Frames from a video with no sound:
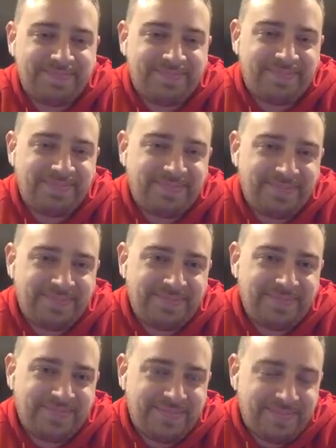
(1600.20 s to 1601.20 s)

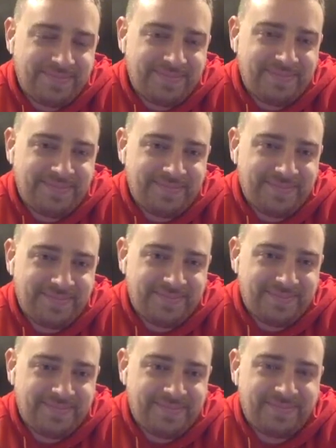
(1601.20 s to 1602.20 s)

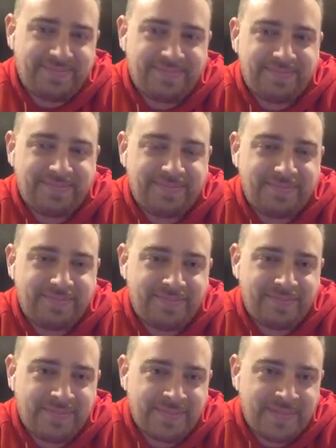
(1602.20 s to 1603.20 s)

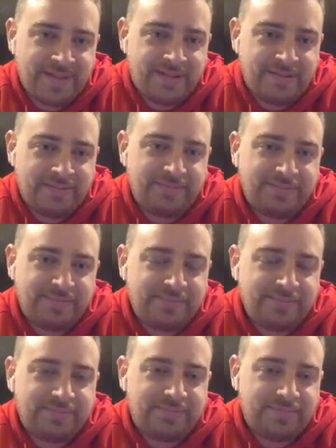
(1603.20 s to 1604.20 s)

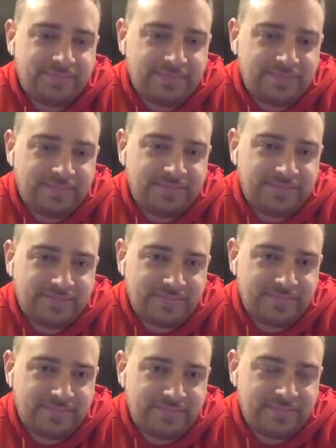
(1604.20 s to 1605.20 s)

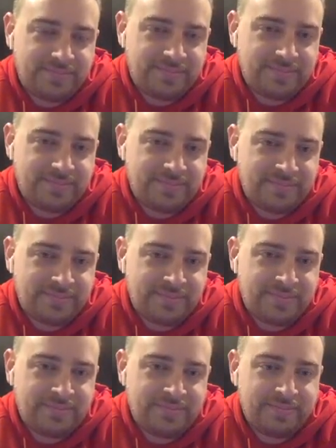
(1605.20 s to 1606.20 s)

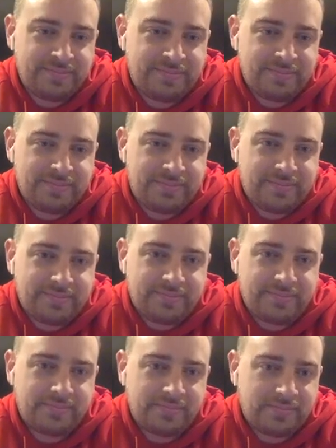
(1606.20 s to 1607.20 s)

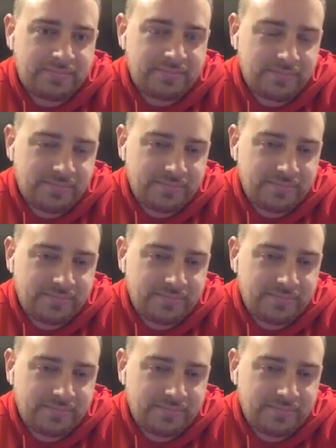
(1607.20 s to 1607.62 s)
This person isn't speaking.